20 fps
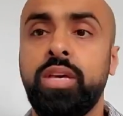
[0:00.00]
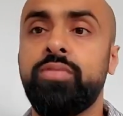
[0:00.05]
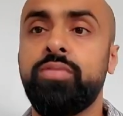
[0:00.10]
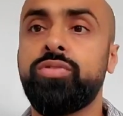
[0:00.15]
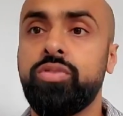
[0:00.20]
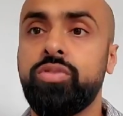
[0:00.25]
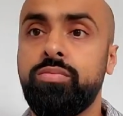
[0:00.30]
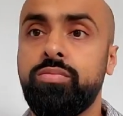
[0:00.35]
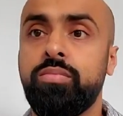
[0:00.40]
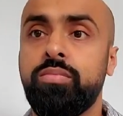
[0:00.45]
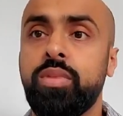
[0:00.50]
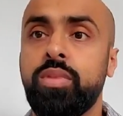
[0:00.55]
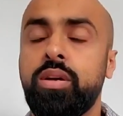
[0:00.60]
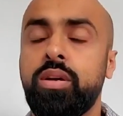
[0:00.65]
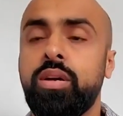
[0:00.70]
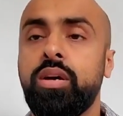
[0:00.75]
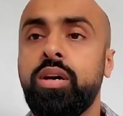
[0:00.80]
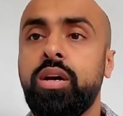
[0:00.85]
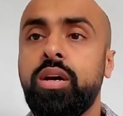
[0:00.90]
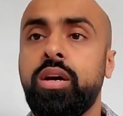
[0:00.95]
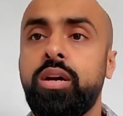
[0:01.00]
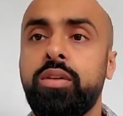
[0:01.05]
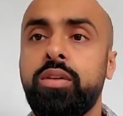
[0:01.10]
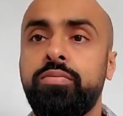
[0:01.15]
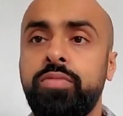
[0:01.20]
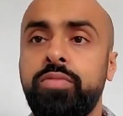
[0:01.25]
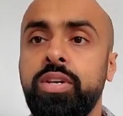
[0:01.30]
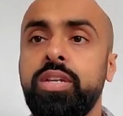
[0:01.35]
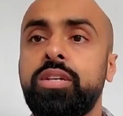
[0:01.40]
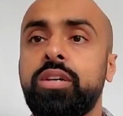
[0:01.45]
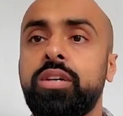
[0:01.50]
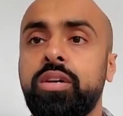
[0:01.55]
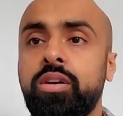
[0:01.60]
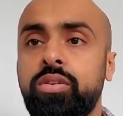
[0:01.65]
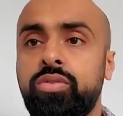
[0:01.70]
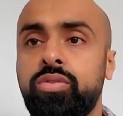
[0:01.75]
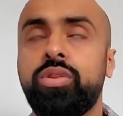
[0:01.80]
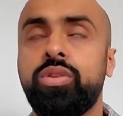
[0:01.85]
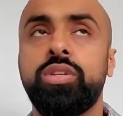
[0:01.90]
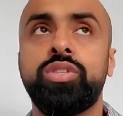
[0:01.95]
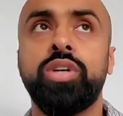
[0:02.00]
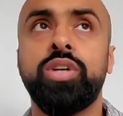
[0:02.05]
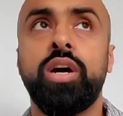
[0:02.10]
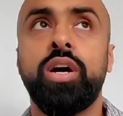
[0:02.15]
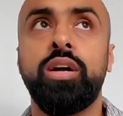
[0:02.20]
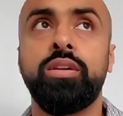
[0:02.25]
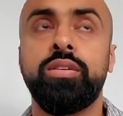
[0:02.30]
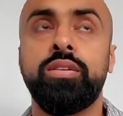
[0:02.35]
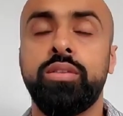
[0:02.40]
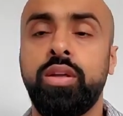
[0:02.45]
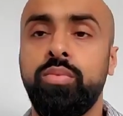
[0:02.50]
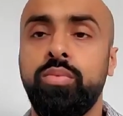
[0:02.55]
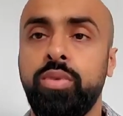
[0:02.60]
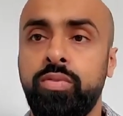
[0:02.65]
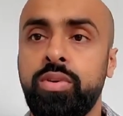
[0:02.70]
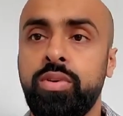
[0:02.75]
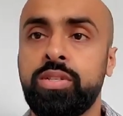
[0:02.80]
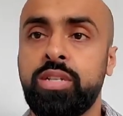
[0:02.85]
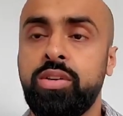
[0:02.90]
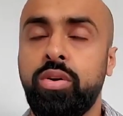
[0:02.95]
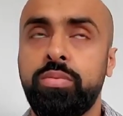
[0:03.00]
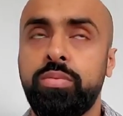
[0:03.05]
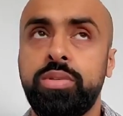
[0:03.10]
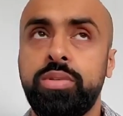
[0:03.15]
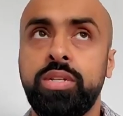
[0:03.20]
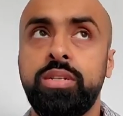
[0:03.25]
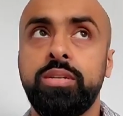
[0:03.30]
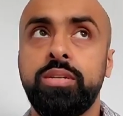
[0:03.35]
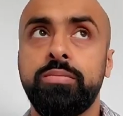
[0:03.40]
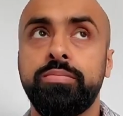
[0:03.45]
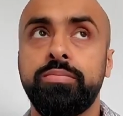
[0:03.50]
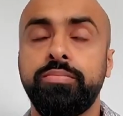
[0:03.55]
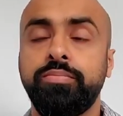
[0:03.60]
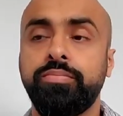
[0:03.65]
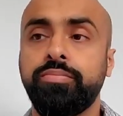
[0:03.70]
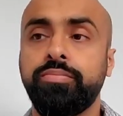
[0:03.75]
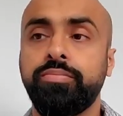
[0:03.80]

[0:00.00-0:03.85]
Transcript: give some feed to the child that we first adopted.